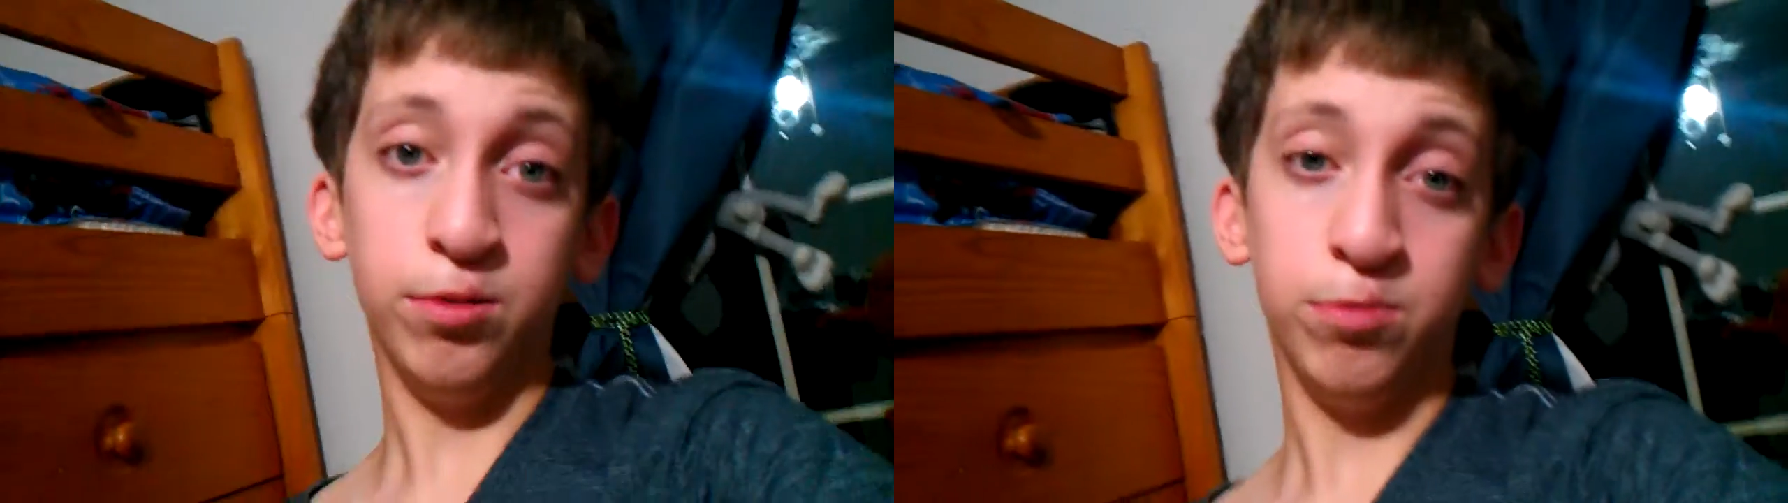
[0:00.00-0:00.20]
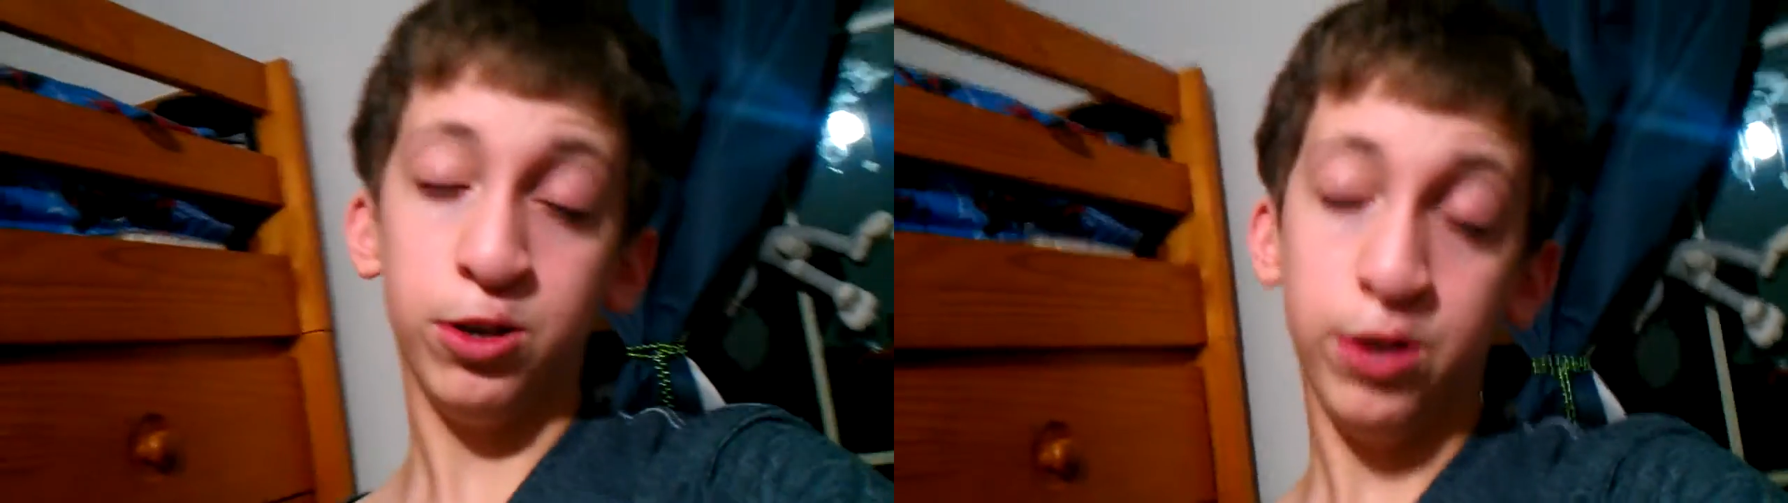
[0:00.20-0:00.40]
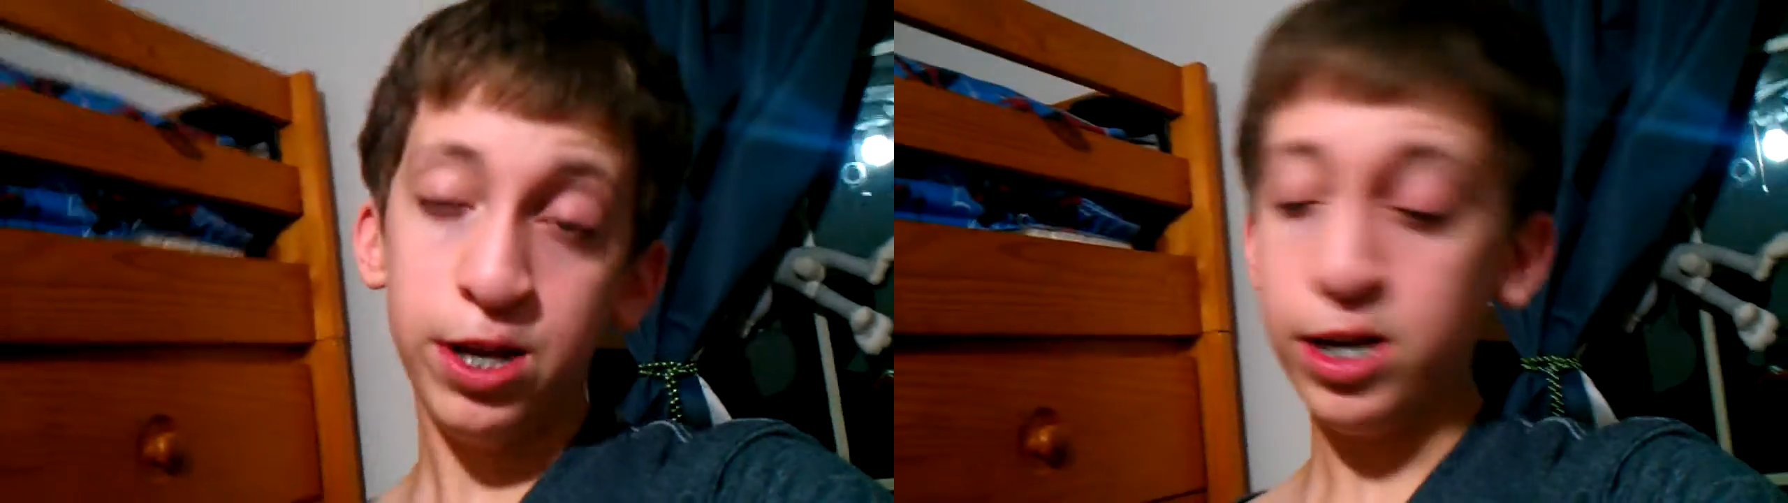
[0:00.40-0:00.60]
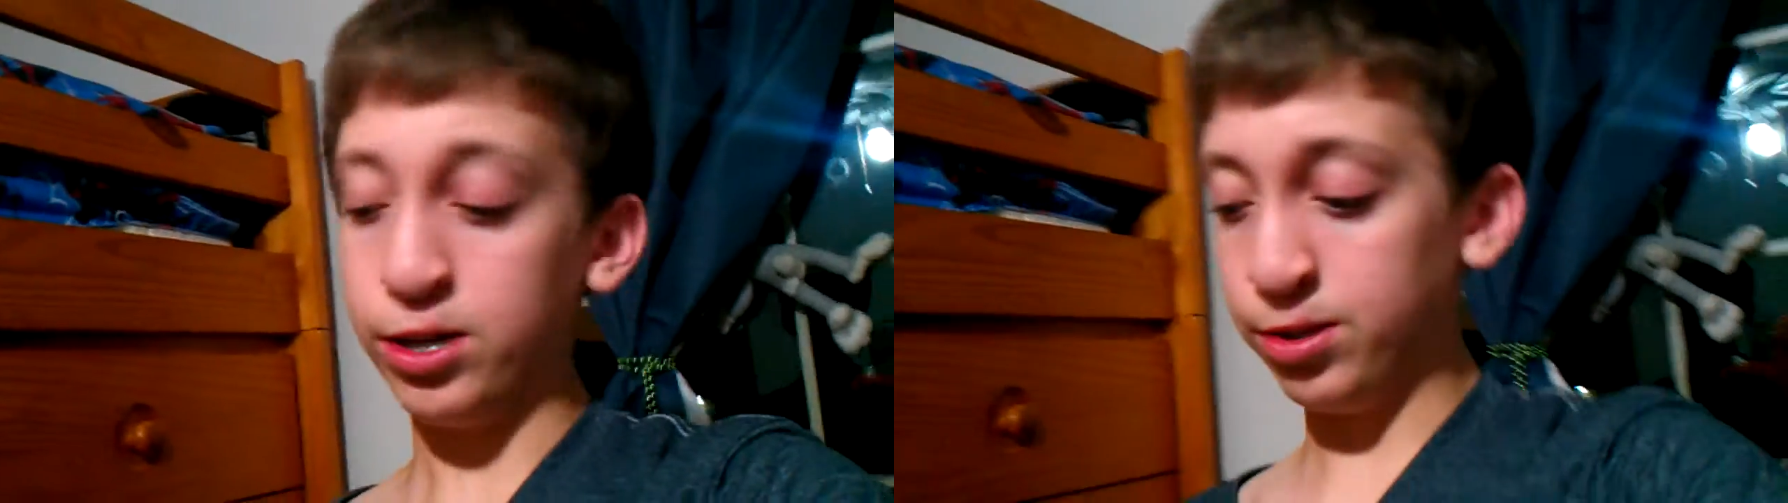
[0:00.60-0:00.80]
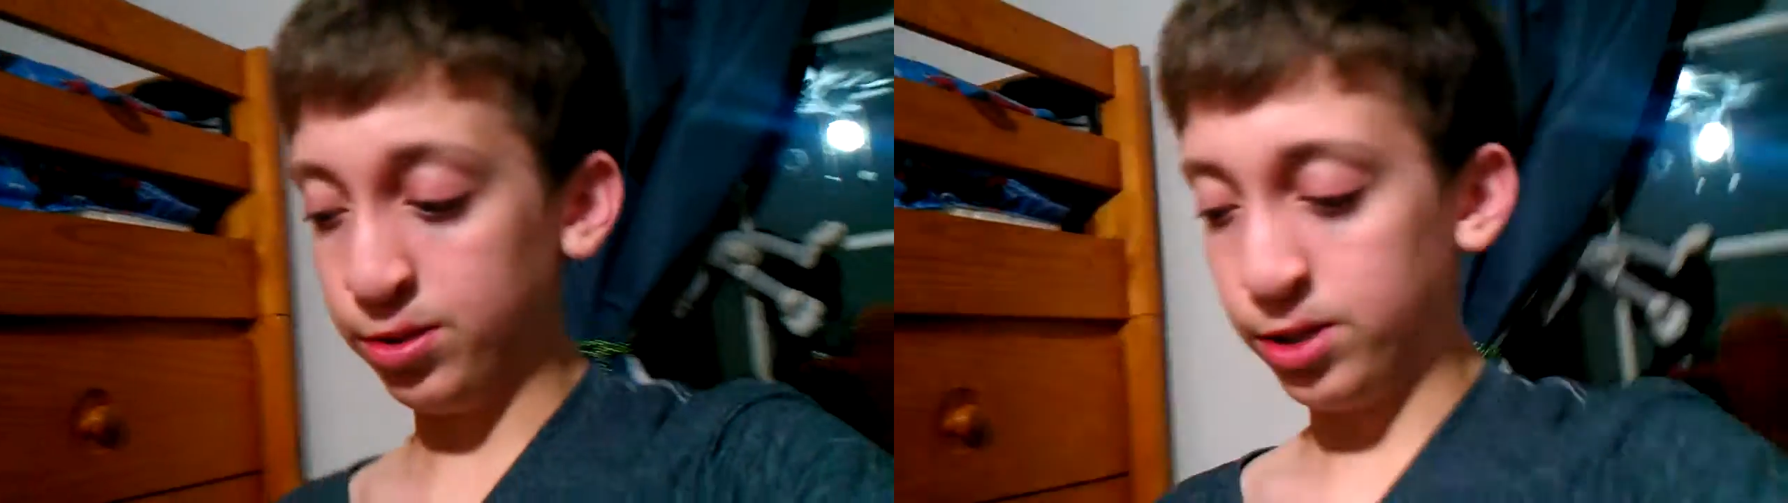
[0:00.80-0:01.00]
So yeah,
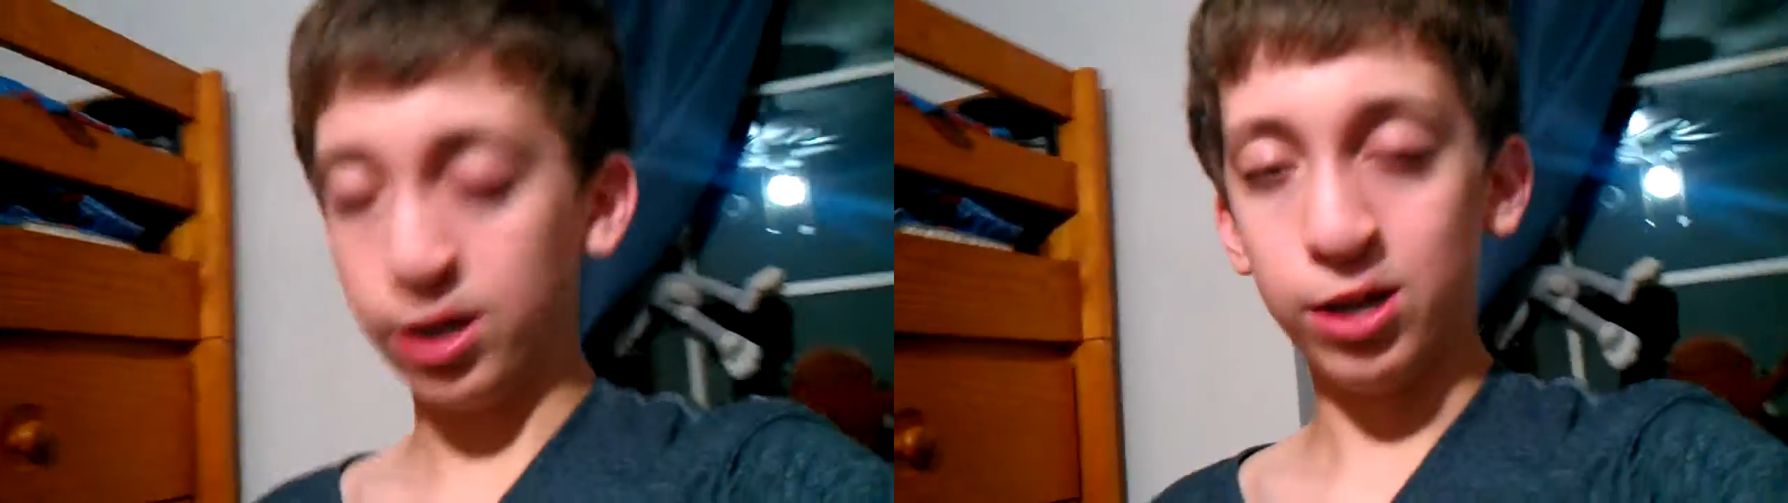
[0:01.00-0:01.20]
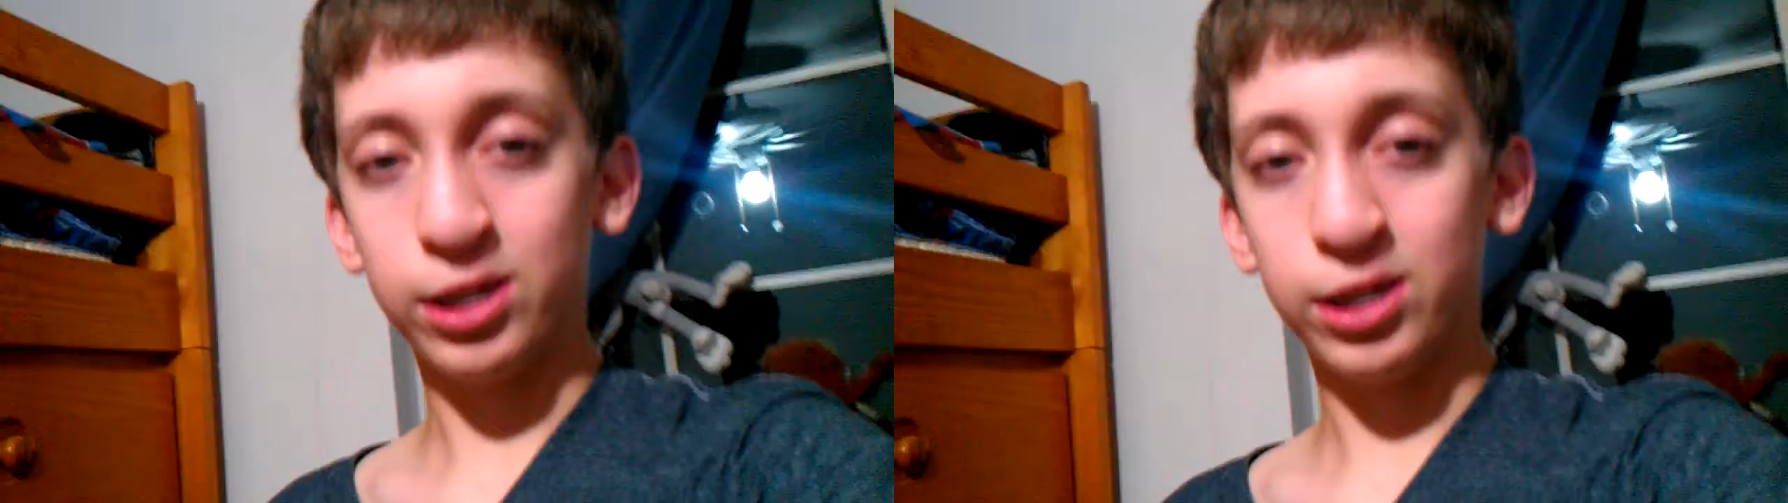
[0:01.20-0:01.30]
sorry